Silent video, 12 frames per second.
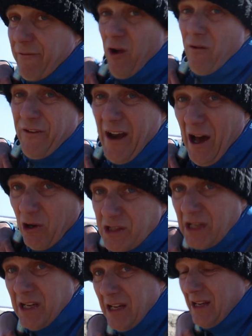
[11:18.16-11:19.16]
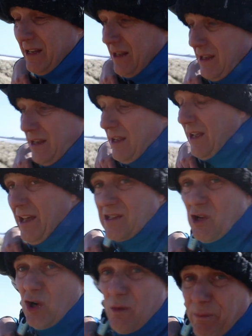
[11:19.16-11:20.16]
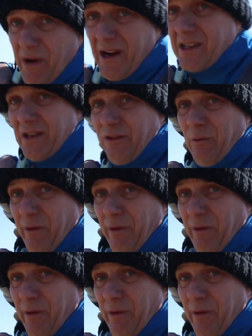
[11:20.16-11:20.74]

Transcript: If nothing else, it's a good practice